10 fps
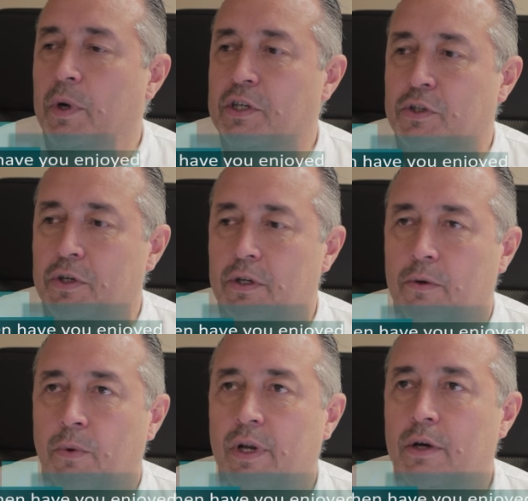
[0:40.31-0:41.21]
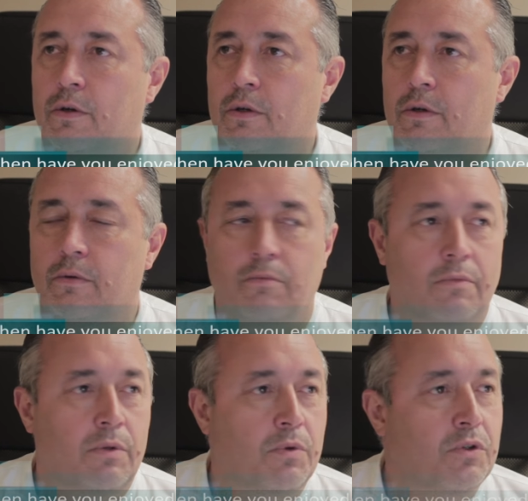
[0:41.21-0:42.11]
question.
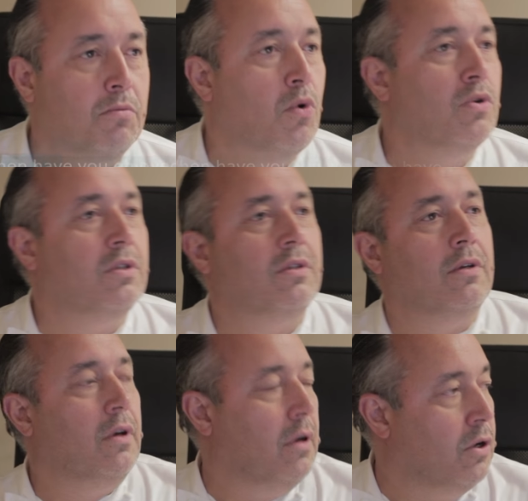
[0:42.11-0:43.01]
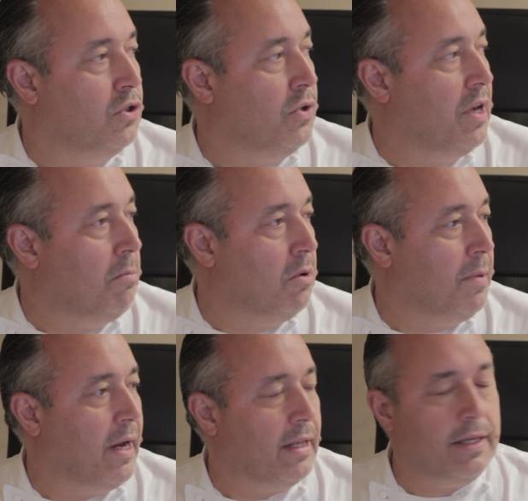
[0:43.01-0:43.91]
What was the most enjoyable
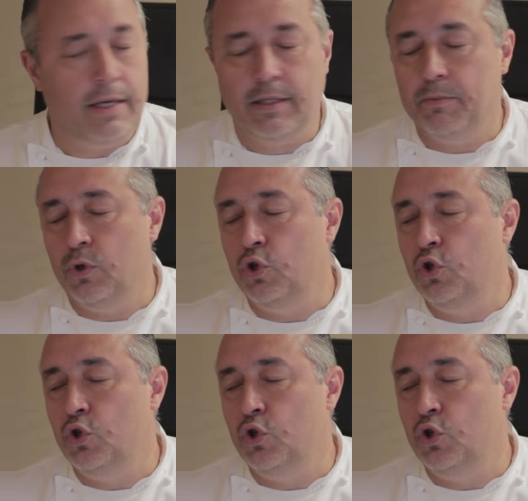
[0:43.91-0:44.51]
part? I think the